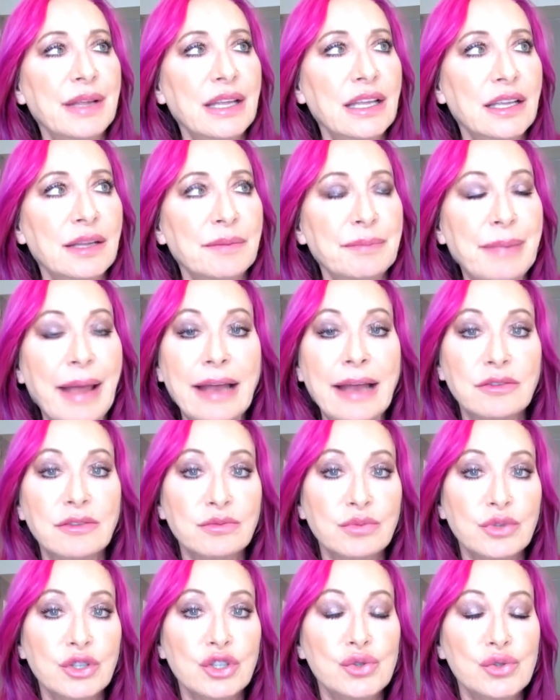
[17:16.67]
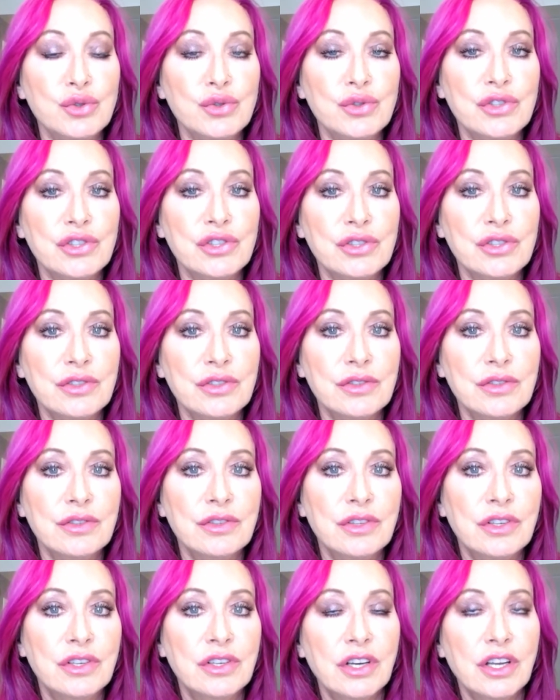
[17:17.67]
in Baton Rouge.
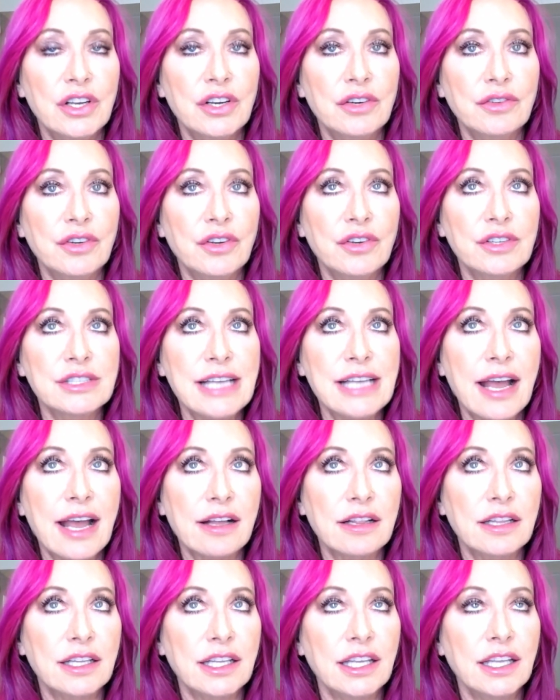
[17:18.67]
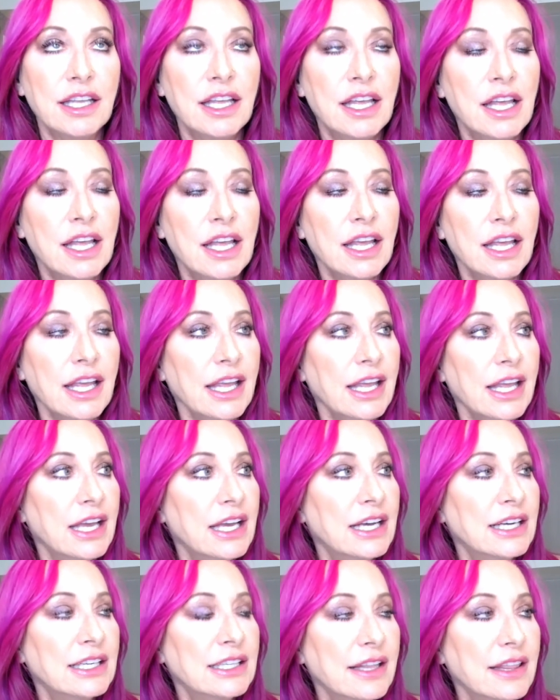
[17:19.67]
I don't know exactly.
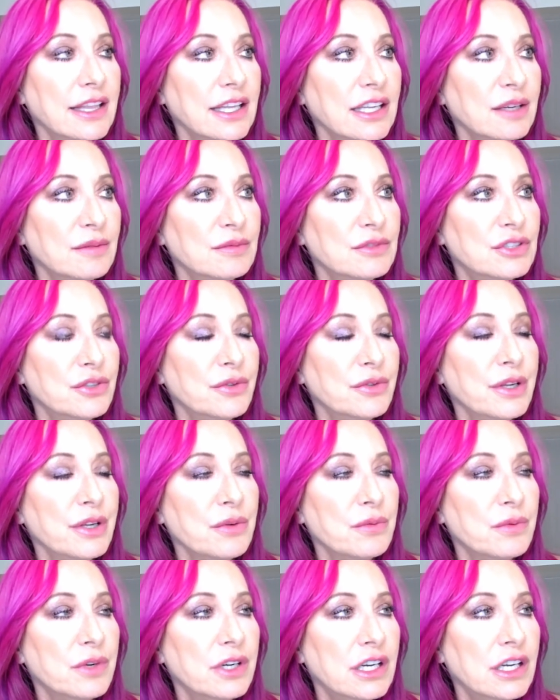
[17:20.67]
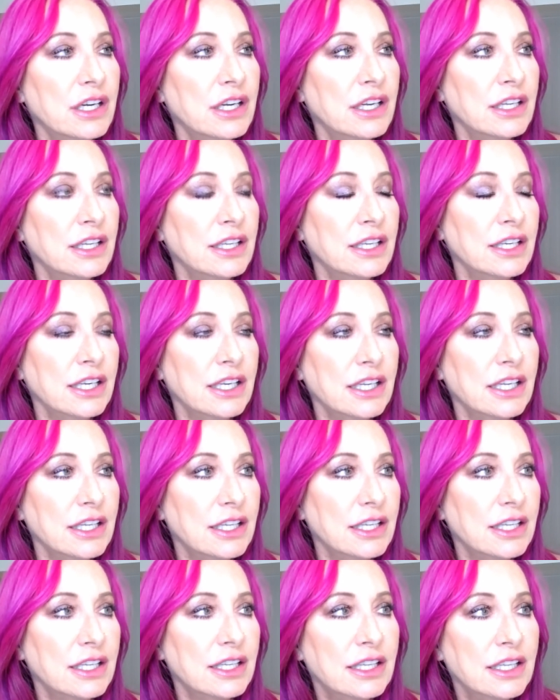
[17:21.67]
And I think I'm doing one,
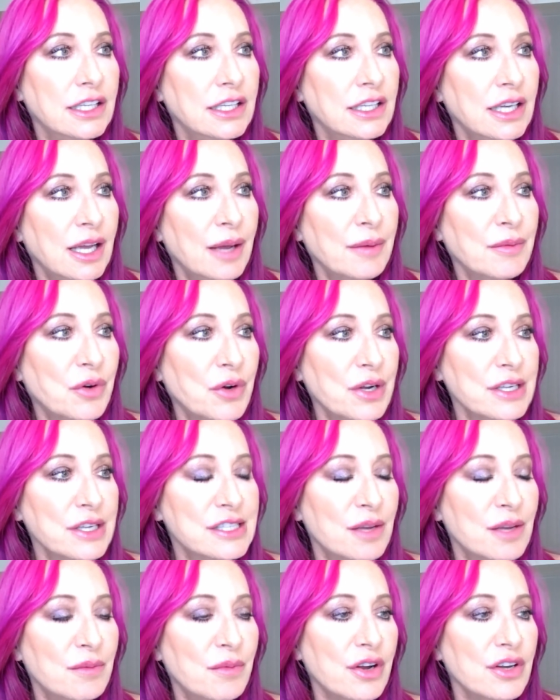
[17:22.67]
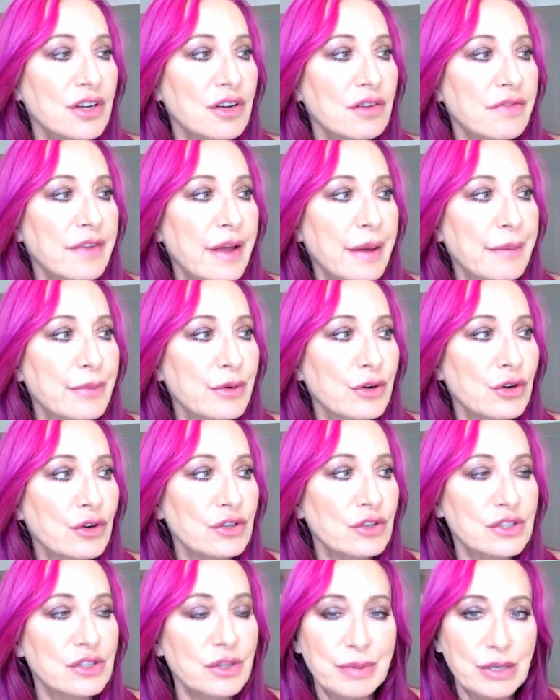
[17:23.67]
I'm going somewhere in
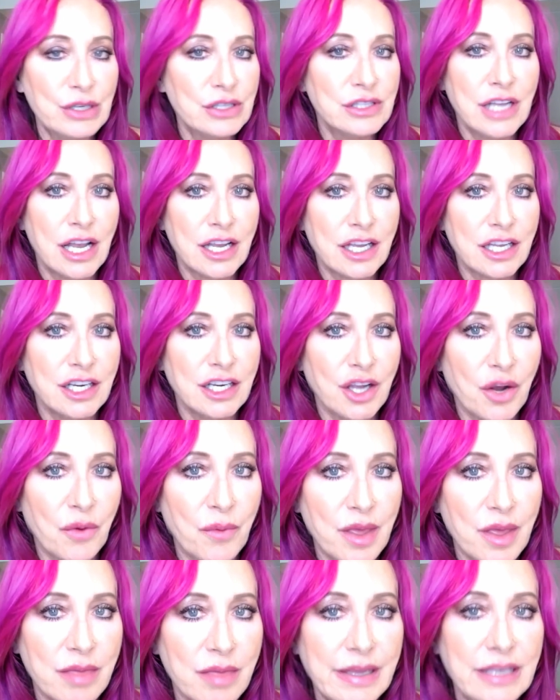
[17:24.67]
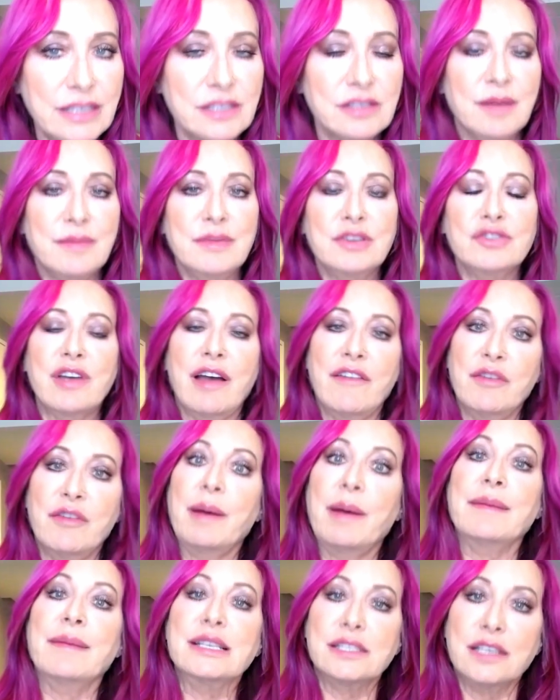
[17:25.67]
November. So Bill's not going to go with me. So I'm going to travel
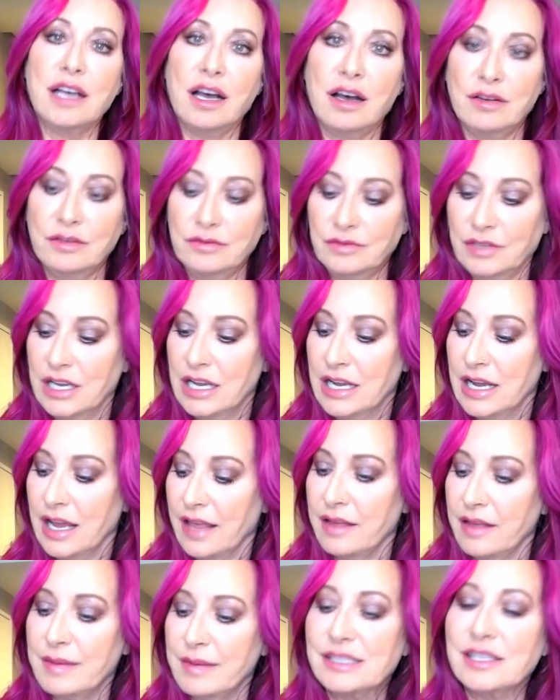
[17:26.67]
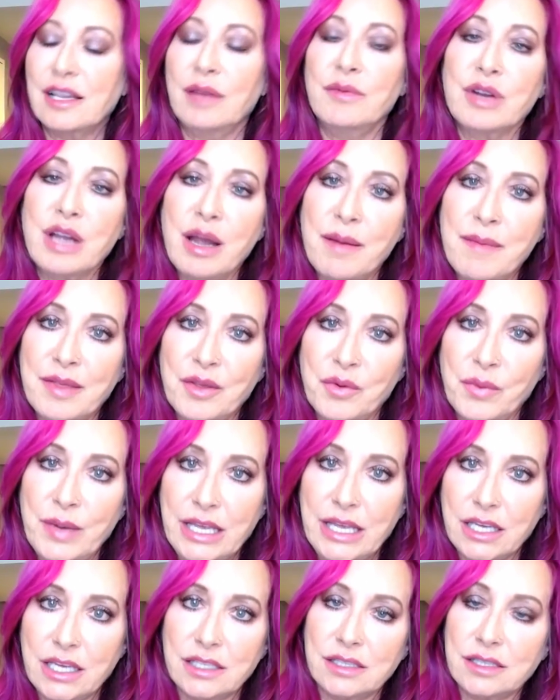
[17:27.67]
by myself. Then my son will come on the
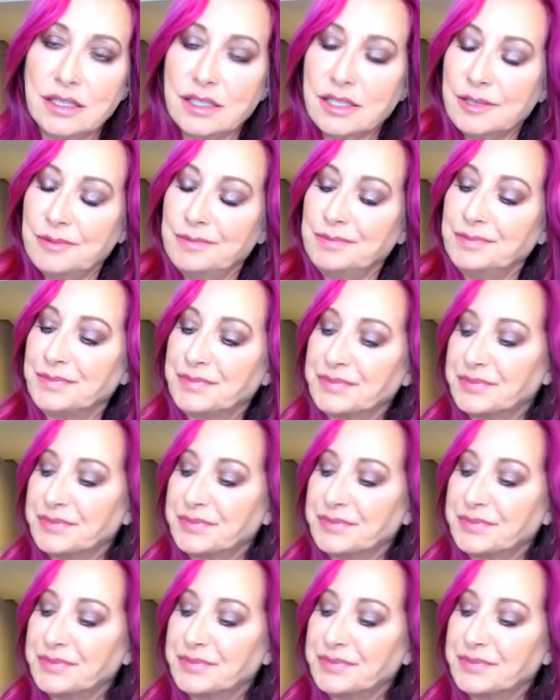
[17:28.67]
weekends.